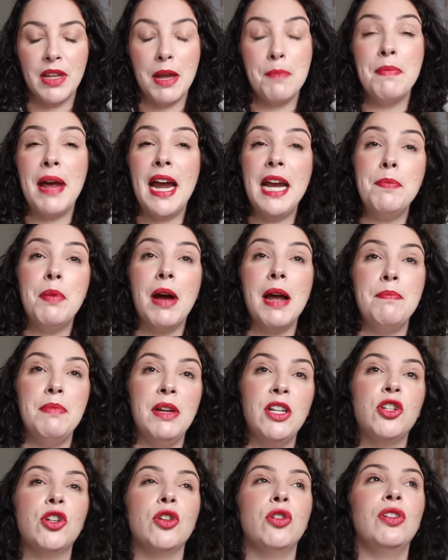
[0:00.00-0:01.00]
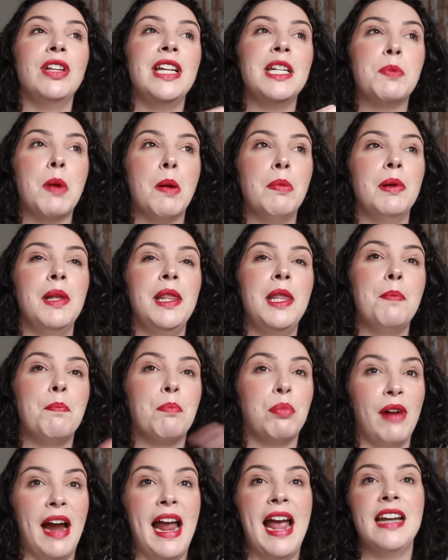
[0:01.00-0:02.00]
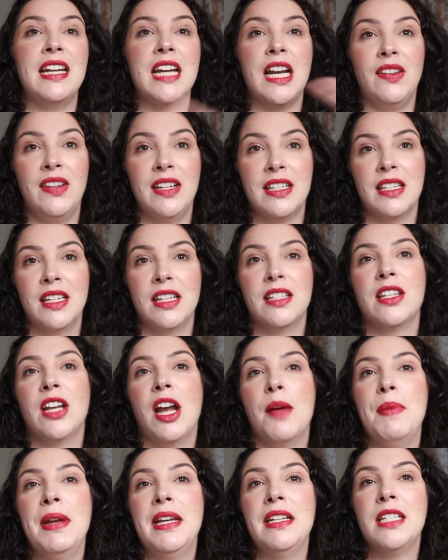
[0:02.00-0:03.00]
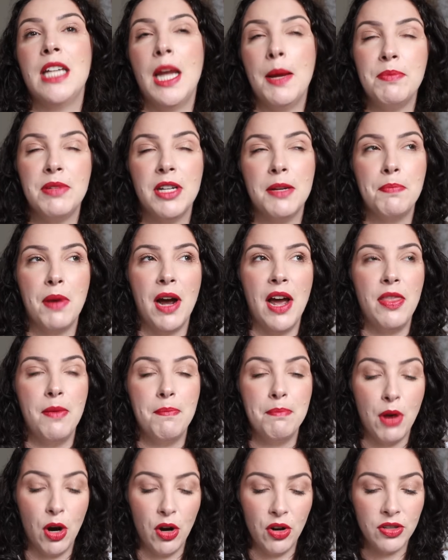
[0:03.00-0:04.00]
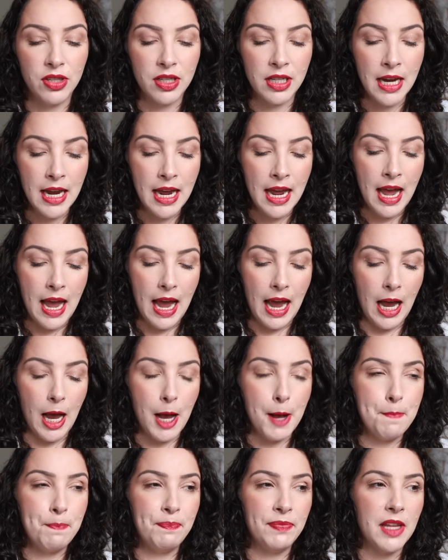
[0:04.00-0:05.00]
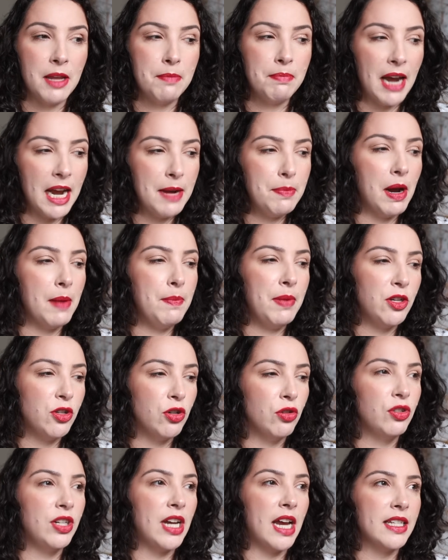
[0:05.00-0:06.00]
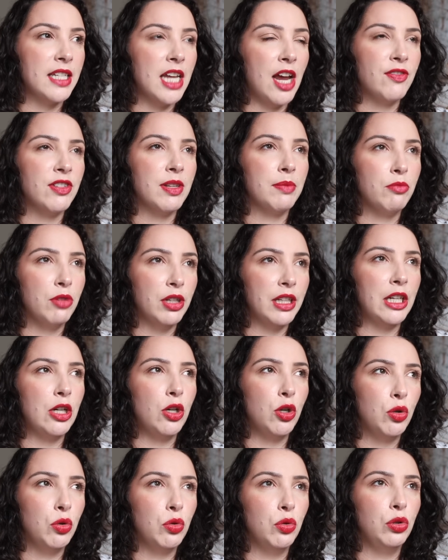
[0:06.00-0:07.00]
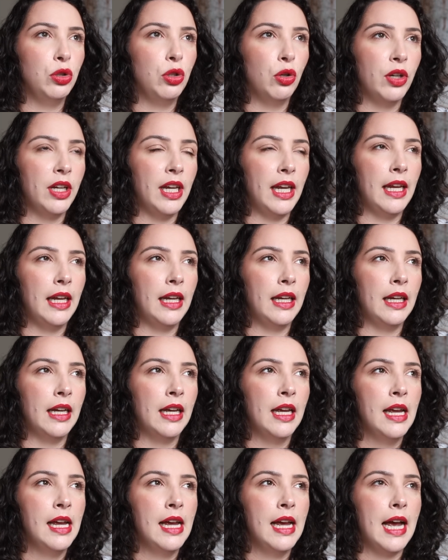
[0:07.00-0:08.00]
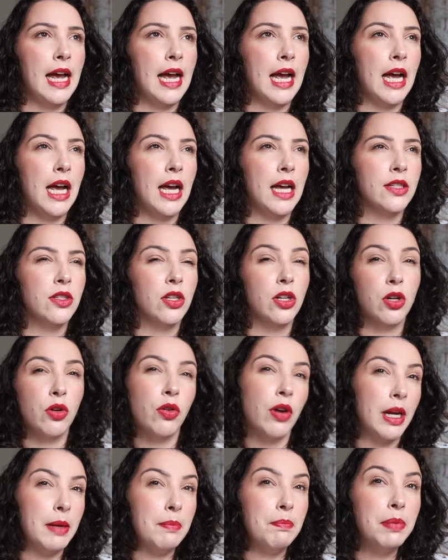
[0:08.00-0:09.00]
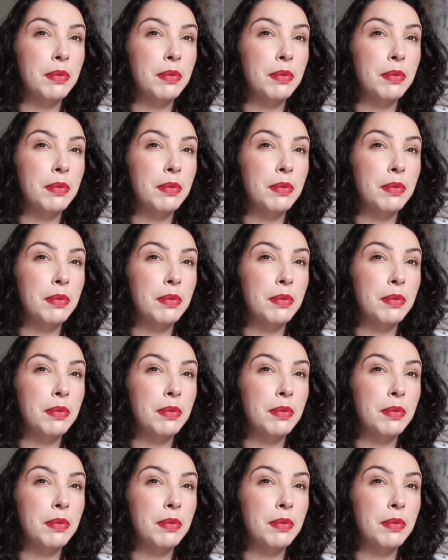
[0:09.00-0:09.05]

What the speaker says: Made by Mitchell is probably the brand out of this list that I've been tempted by the most. Made by Mitchell does have some really cool looking sort of cream